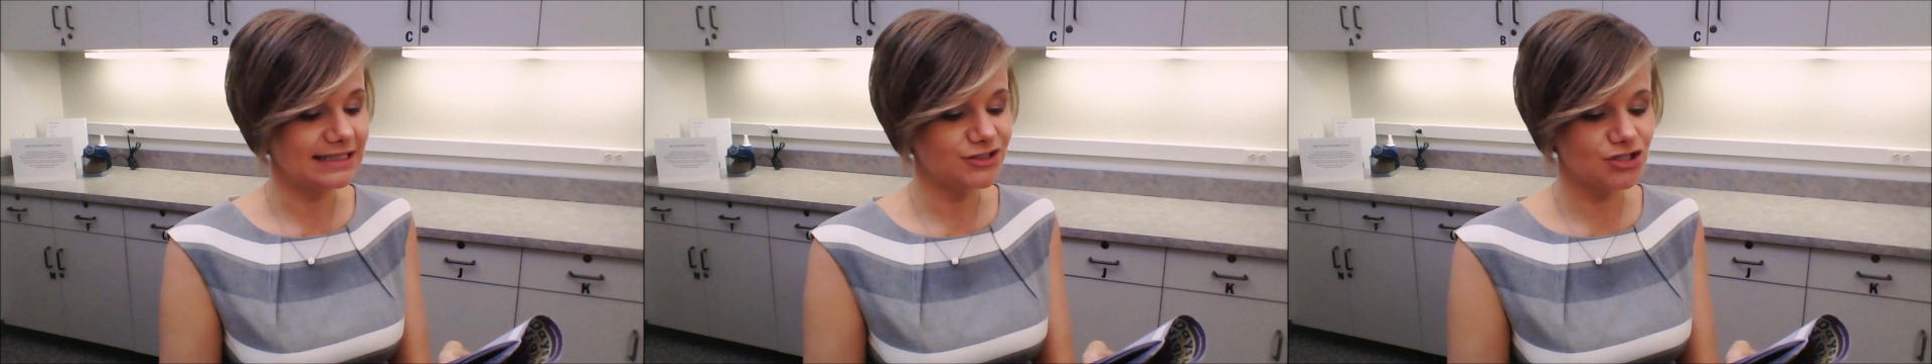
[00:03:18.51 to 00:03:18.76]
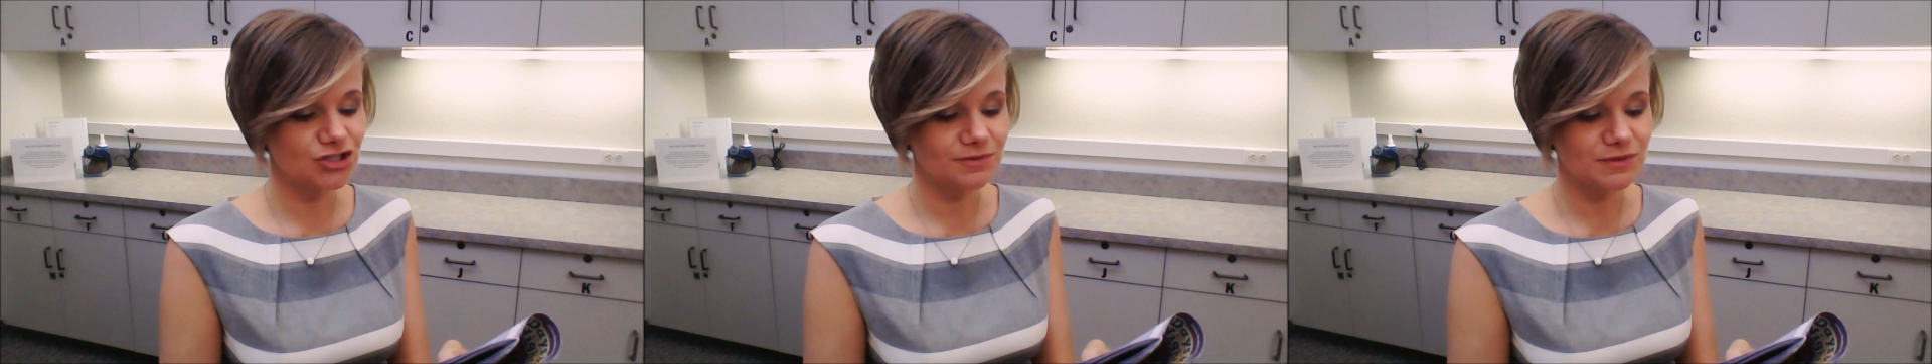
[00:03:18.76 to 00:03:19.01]
each
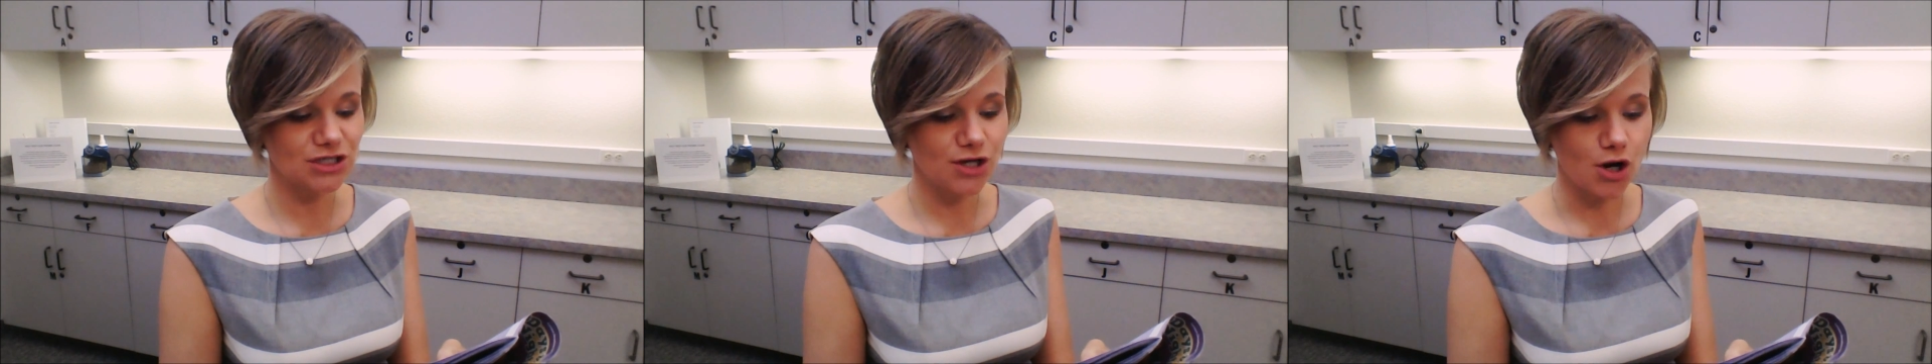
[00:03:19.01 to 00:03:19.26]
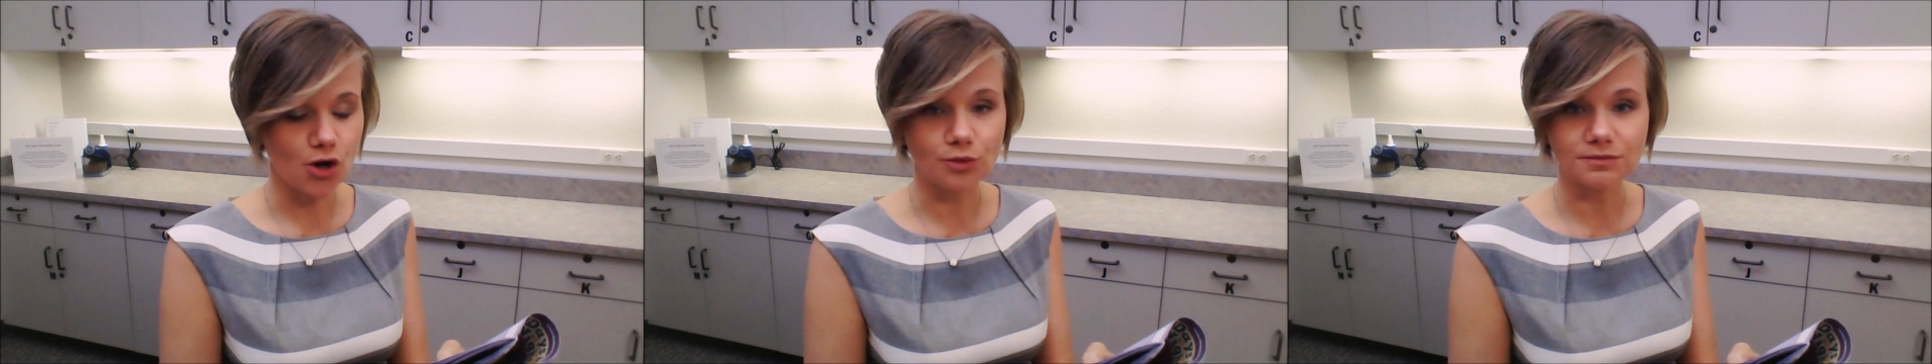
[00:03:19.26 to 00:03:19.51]
Egyptian
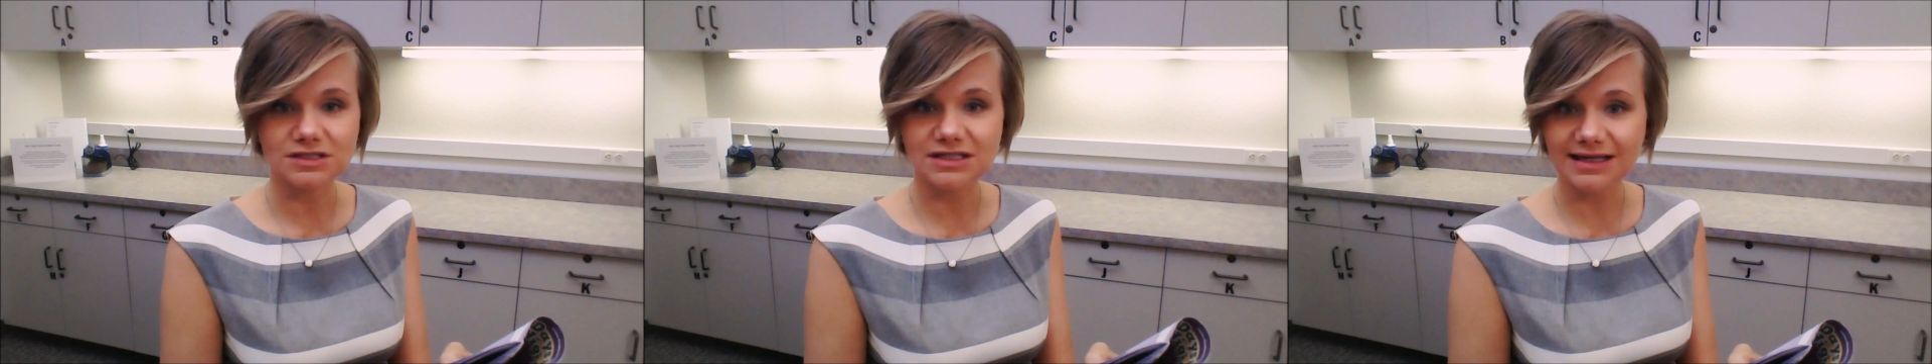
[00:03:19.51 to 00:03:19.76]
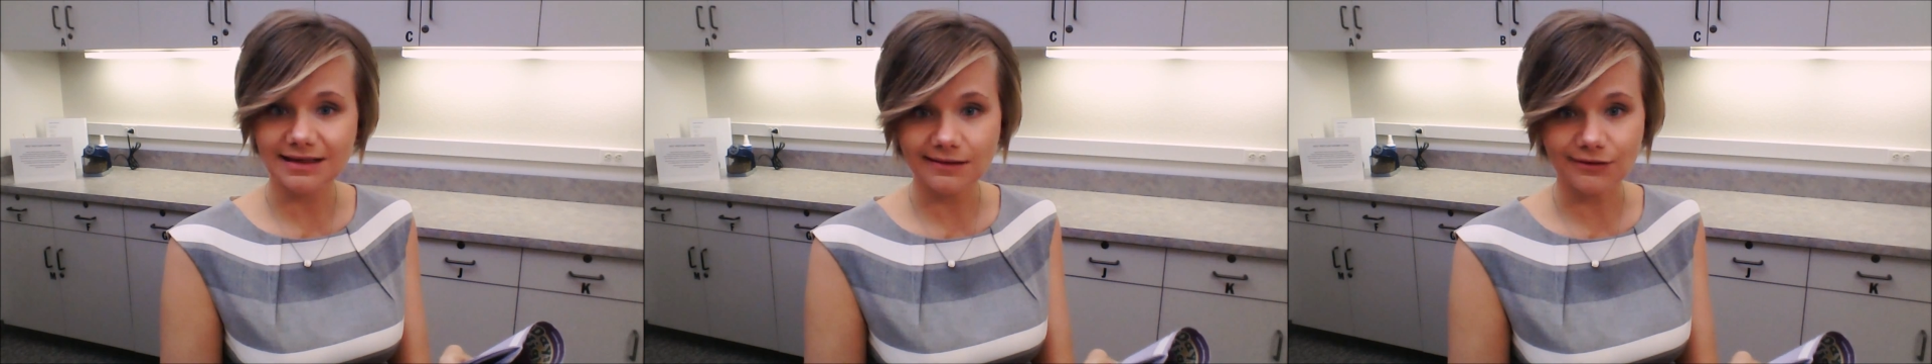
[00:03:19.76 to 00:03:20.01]
home to
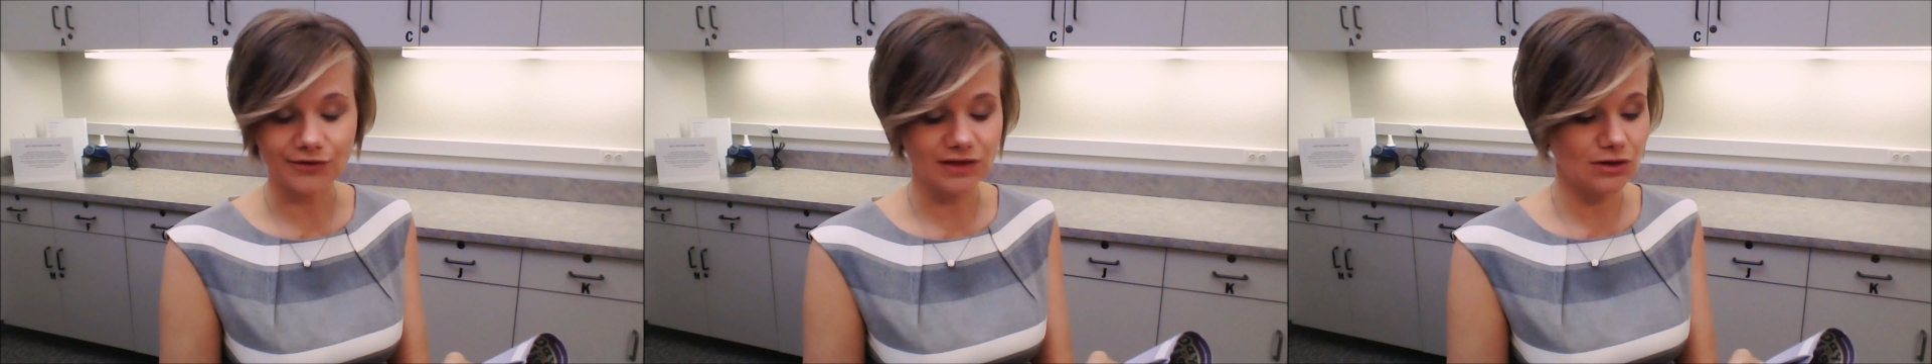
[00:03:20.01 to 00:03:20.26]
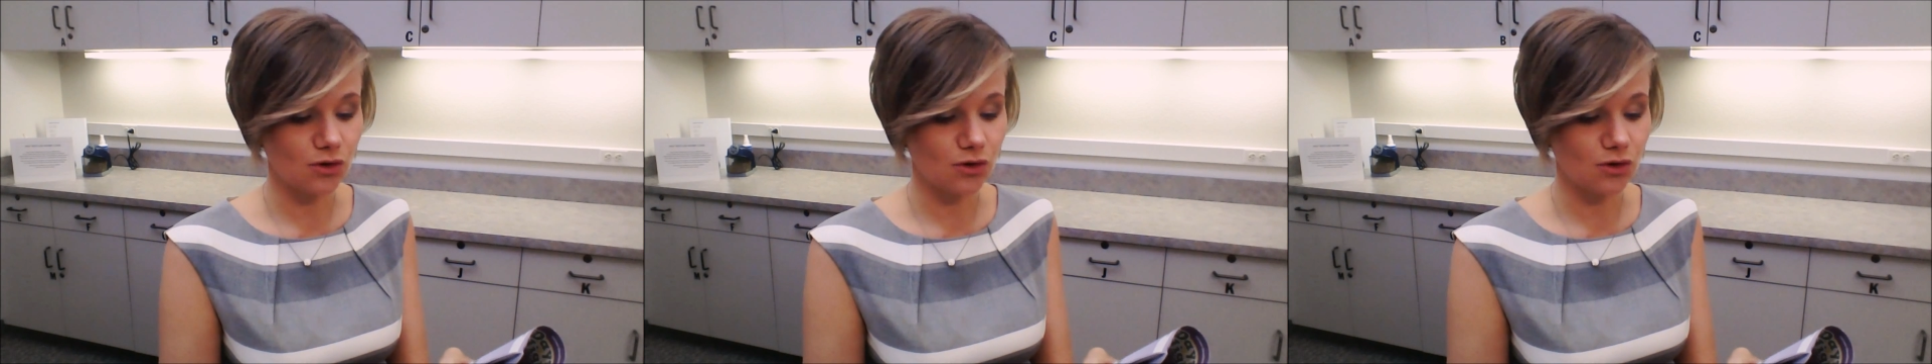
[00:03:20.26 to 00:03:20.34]
kill the